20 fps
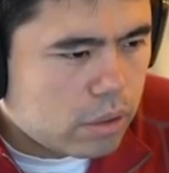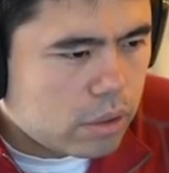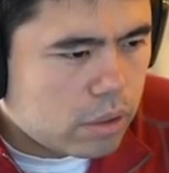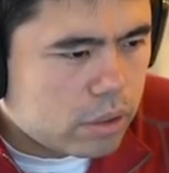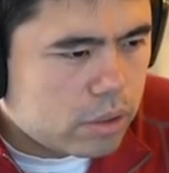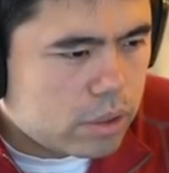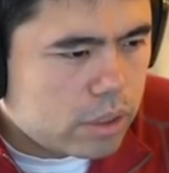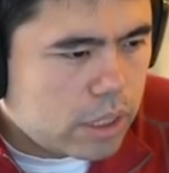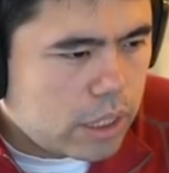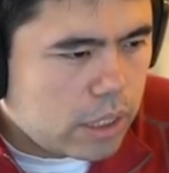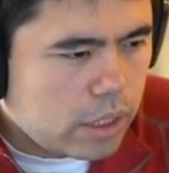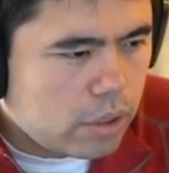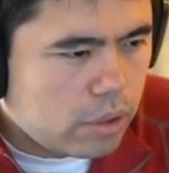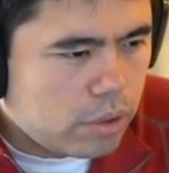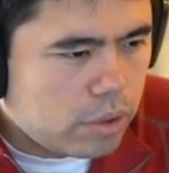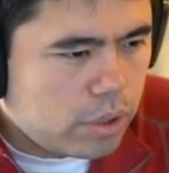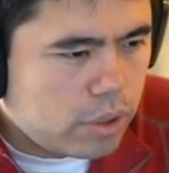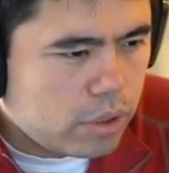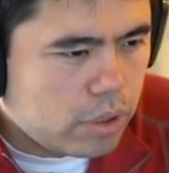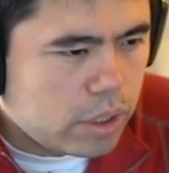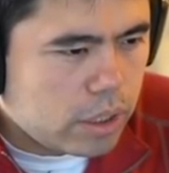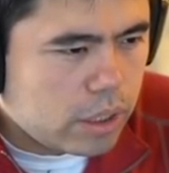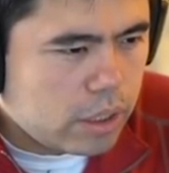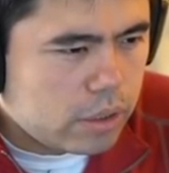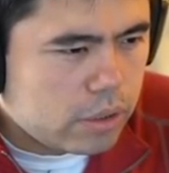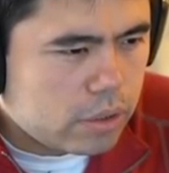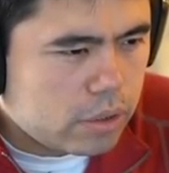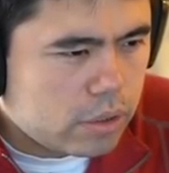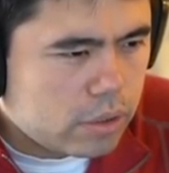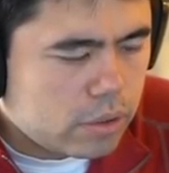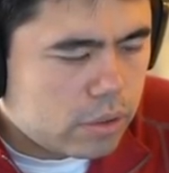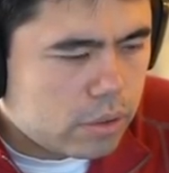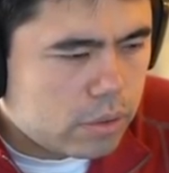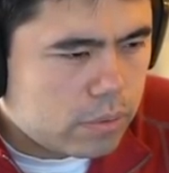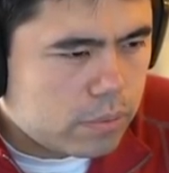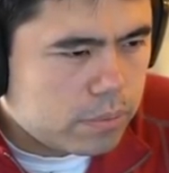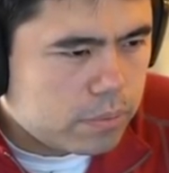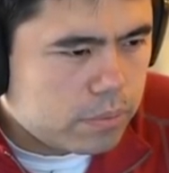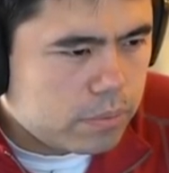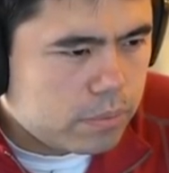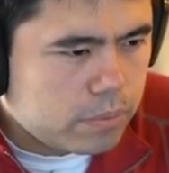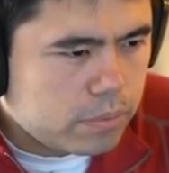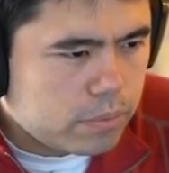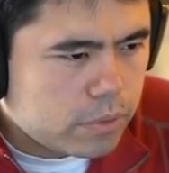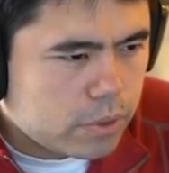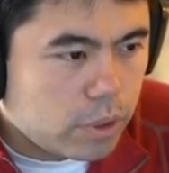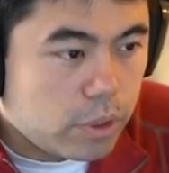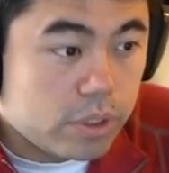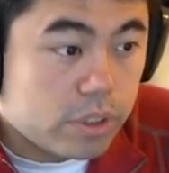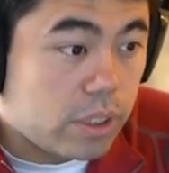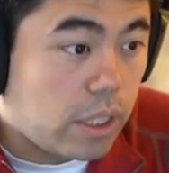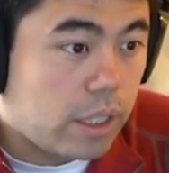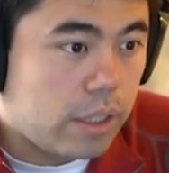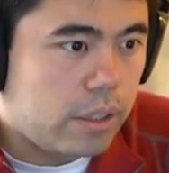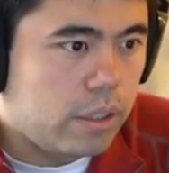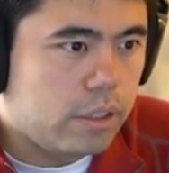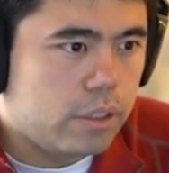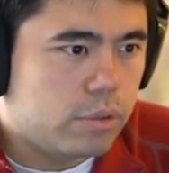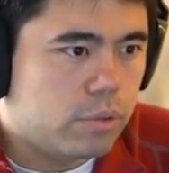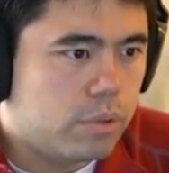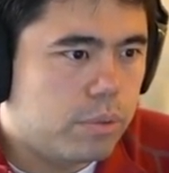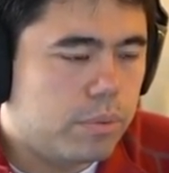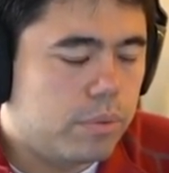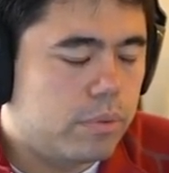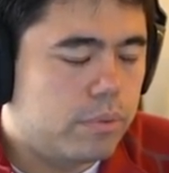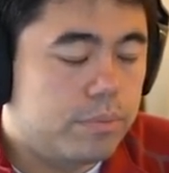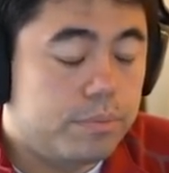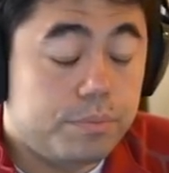Let's take and go here, I guess. Oh, he's got this. What am